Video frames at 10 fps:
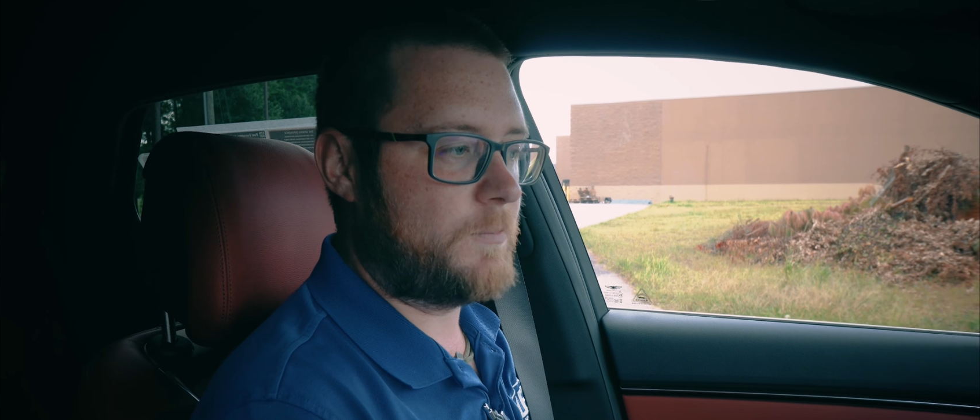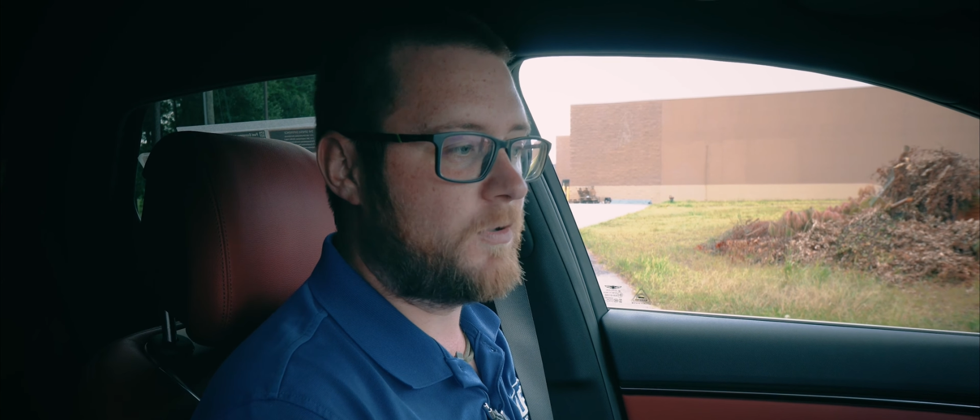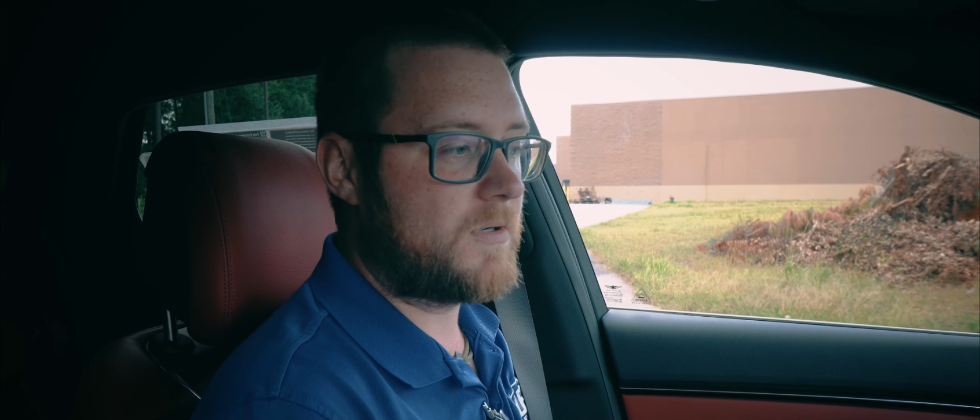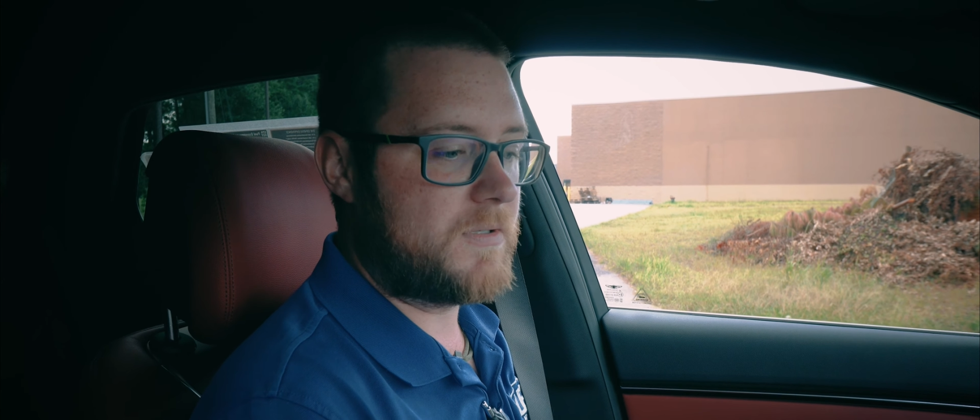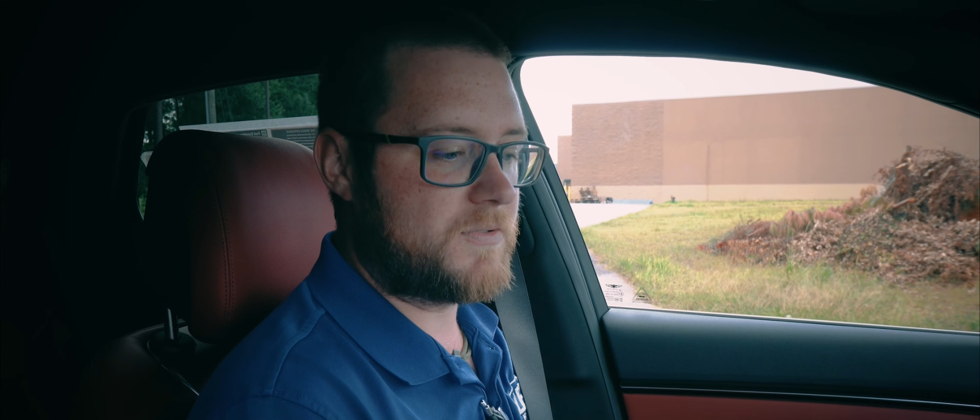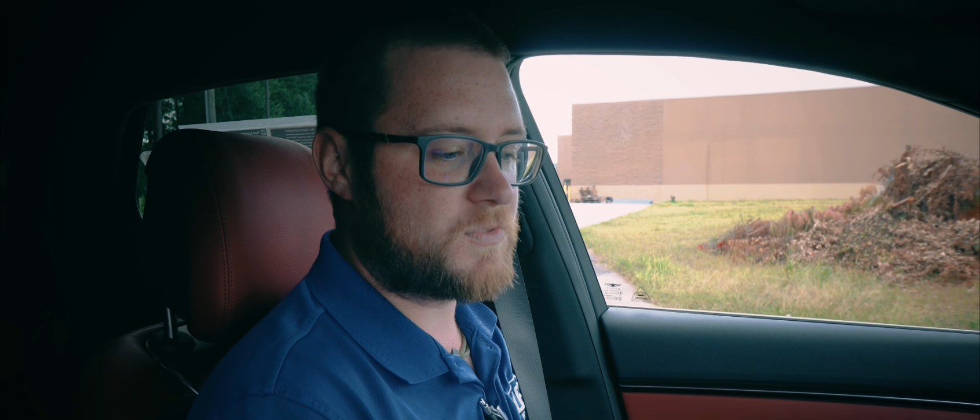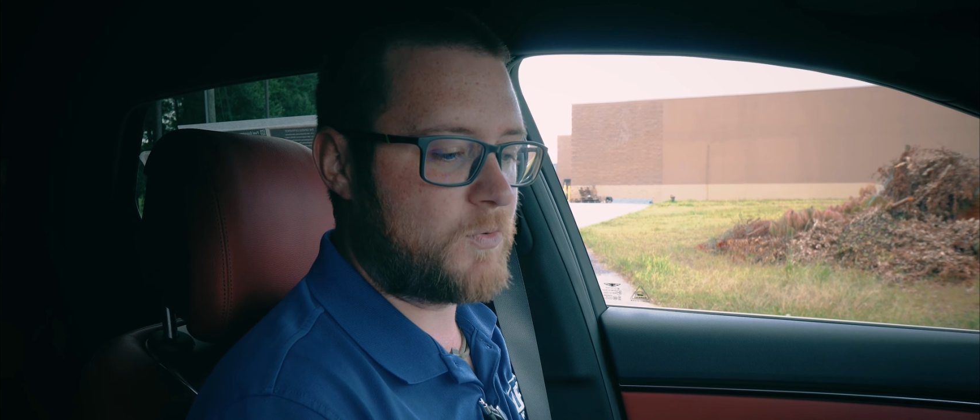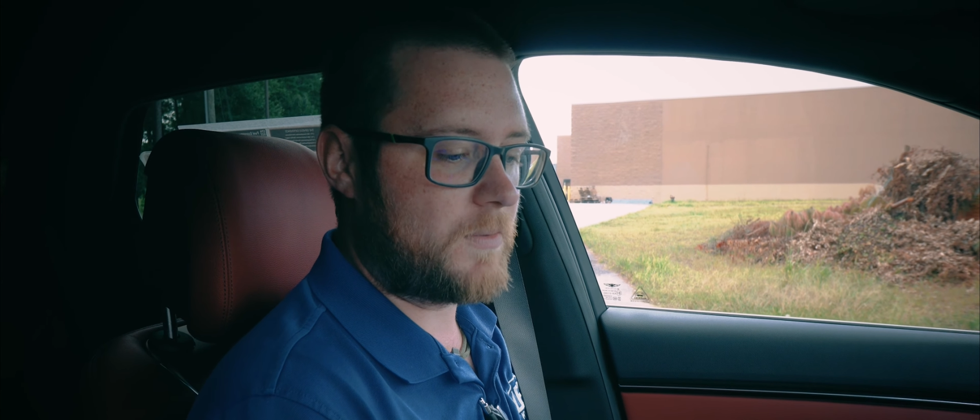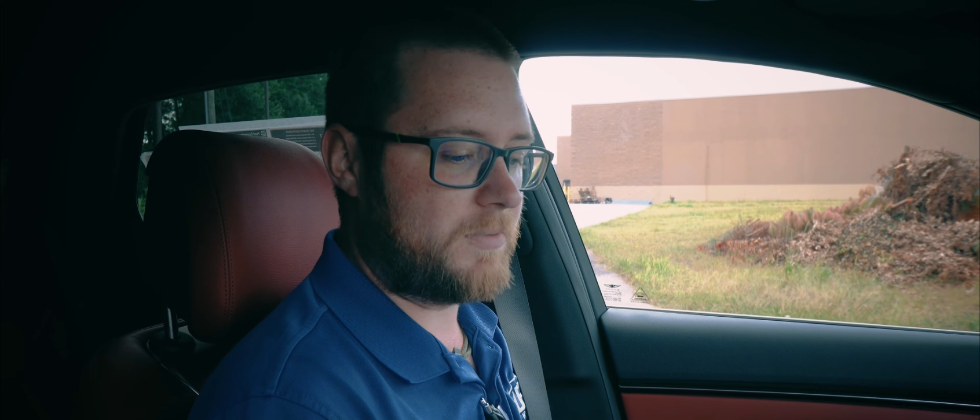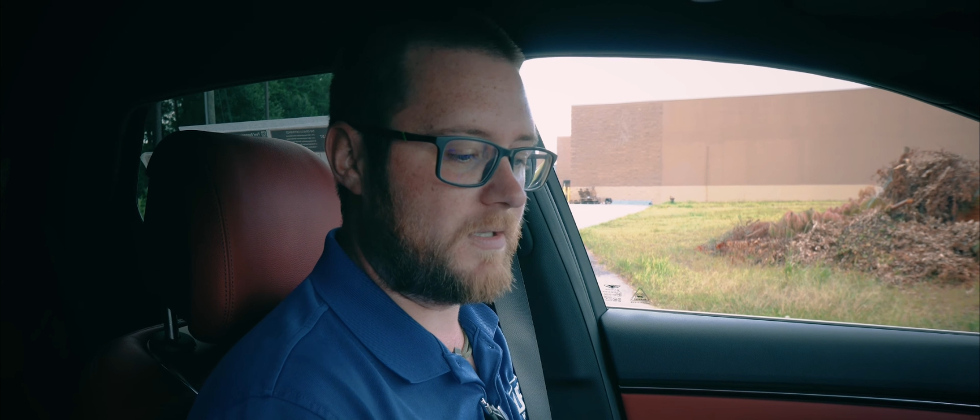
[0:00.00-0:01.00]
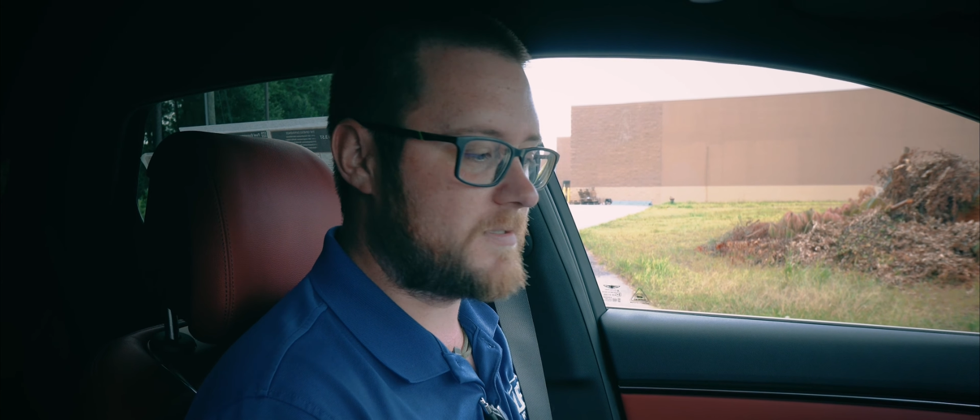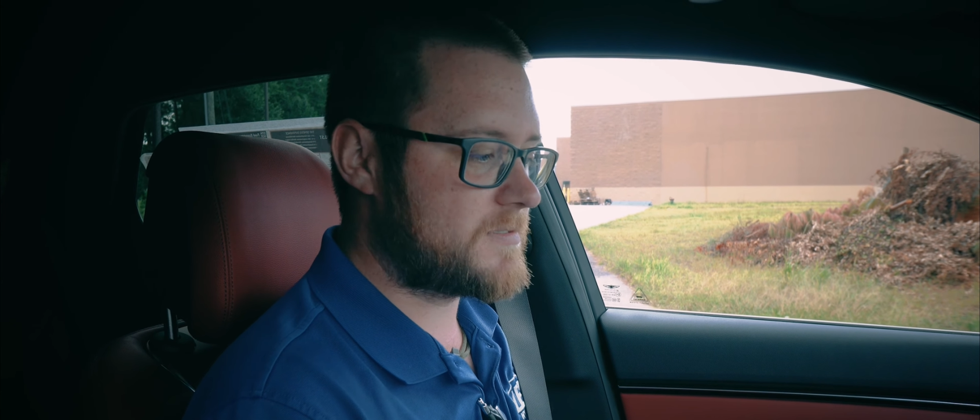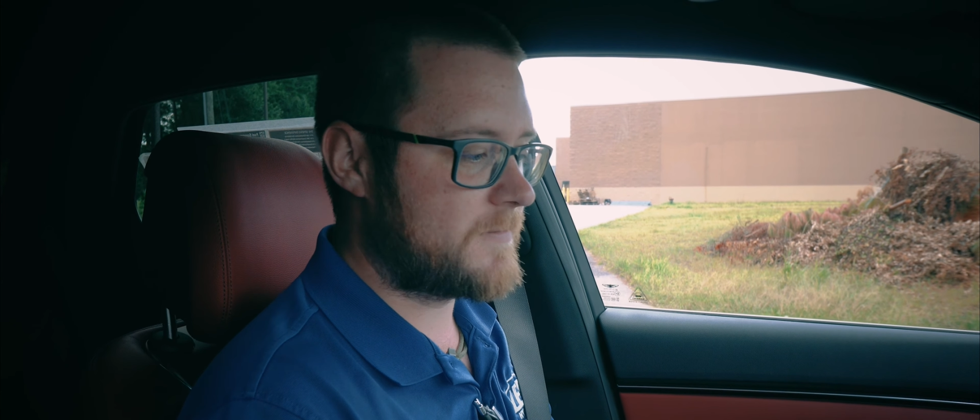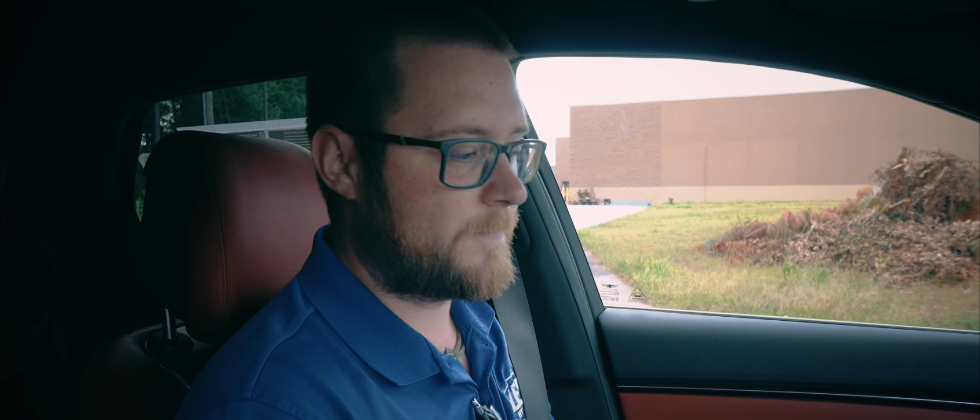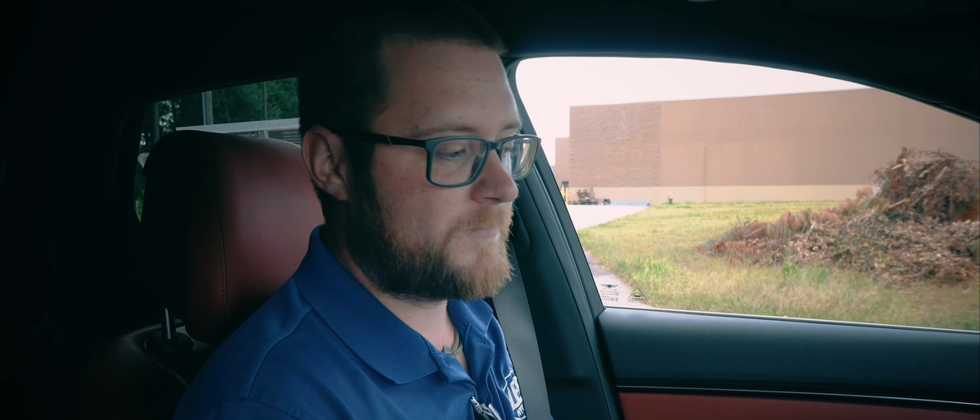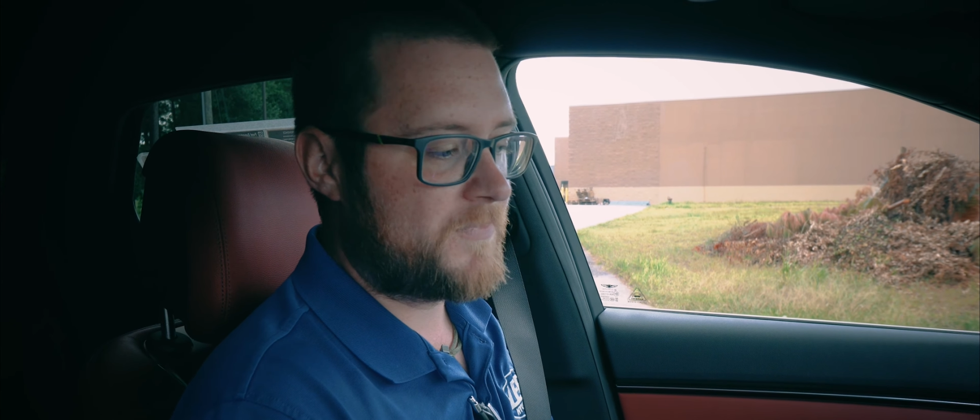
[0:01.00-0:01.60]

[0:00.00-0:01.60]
you put it in the Sport Plus.